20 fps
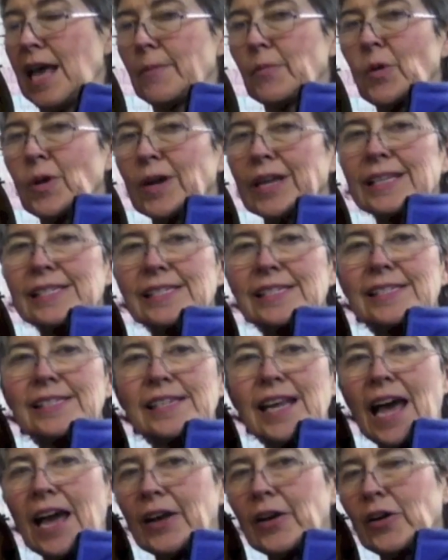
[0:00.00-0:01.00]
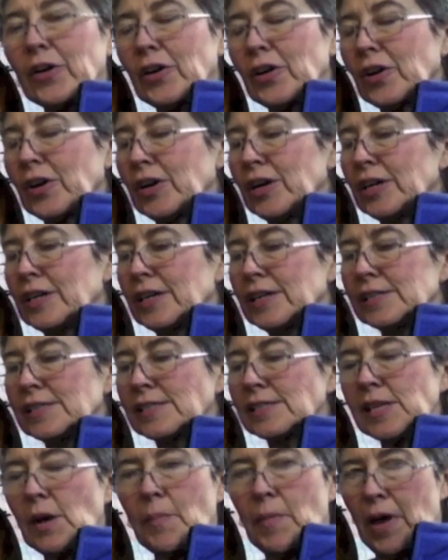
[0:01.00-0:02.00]
I'm going to stagger
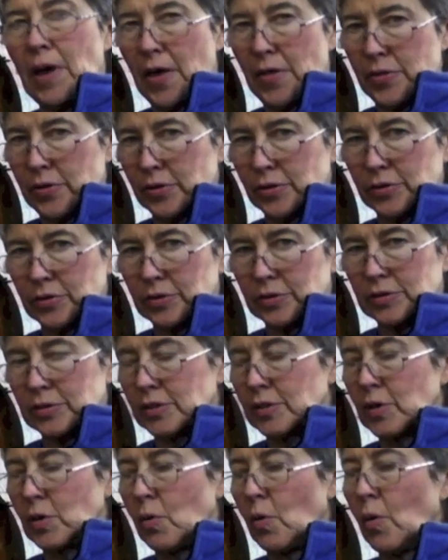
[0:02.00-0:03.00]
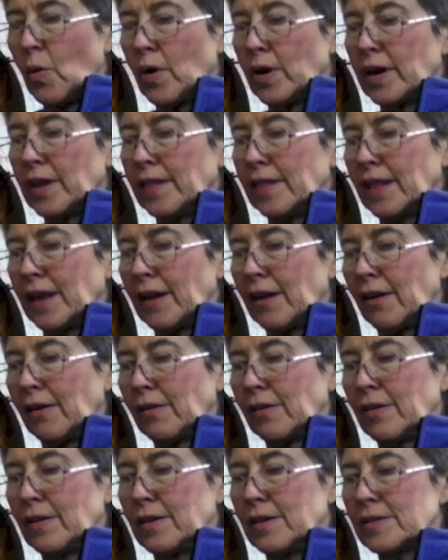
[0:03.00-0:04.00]
some other chord in
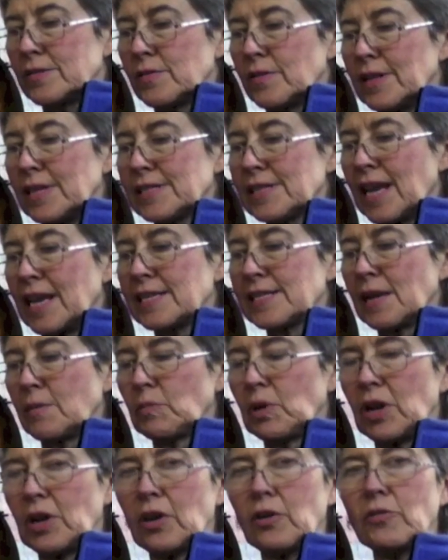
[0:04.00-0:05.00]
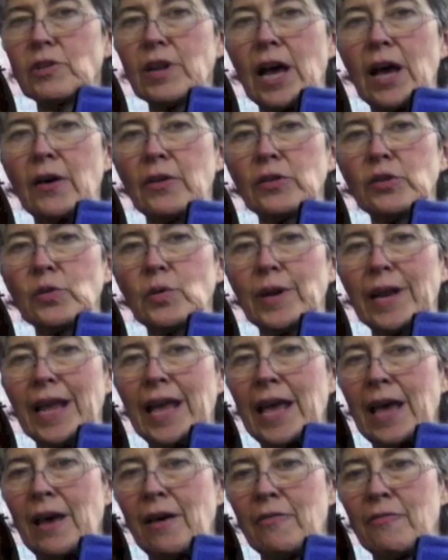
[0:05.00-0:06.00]
there. So in this case I'm going to go down to an
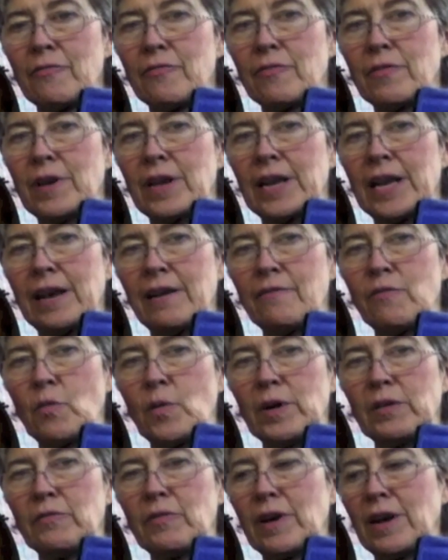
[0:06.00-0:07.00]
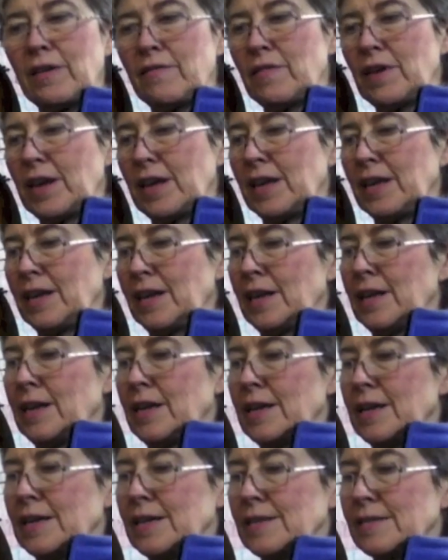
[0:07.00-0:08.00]
F 1/5/8.
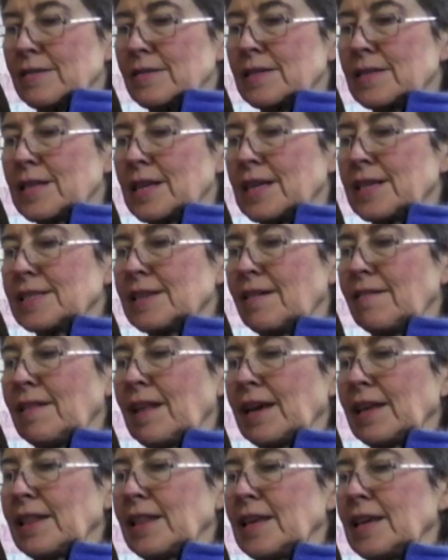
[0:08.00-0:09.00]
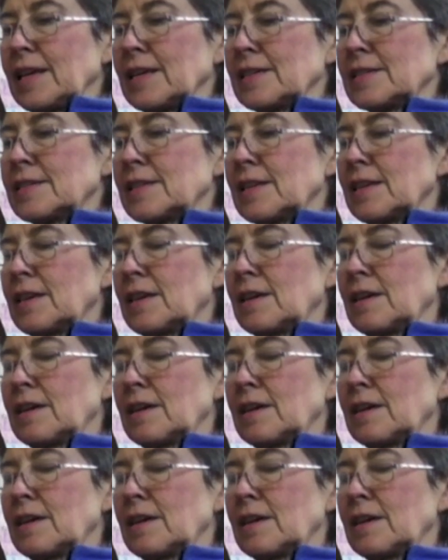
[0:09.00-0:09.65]
So it's going to sound like this.